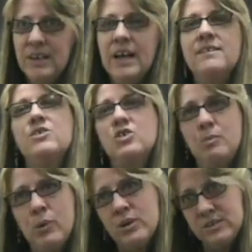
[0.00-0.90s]
It's a
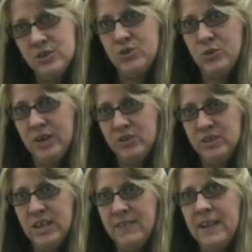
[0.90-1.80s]
support
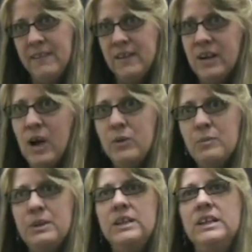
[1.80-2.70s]
situation, and that the
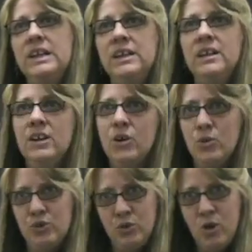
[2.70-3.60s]
accountability
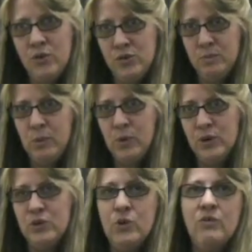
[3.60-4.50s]
goes across the
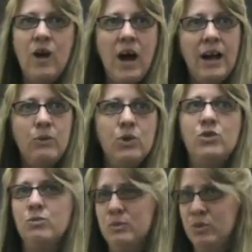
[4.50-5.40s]
board. So if I were
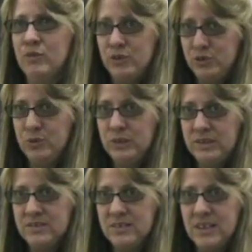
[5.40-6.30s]
to remove a
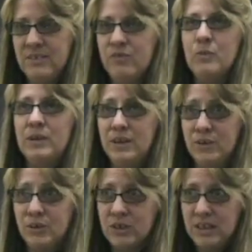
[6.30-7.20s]
student from
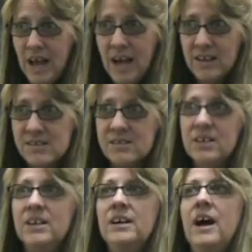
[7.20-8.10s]
another class,
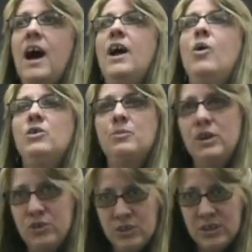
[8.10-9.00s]
I always
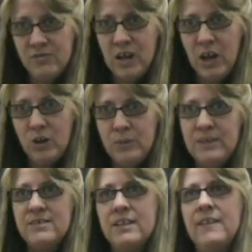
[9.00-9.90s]
make sure that the follow-up
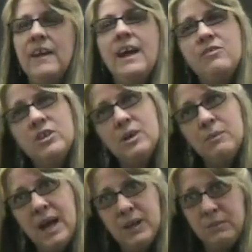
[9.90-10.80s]
is that they have to
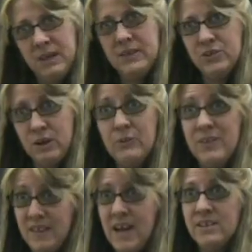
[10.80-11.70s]
come back and make things right
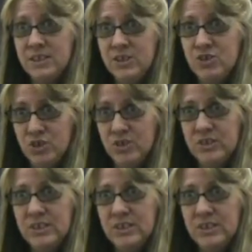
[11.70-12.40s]
with that teacher.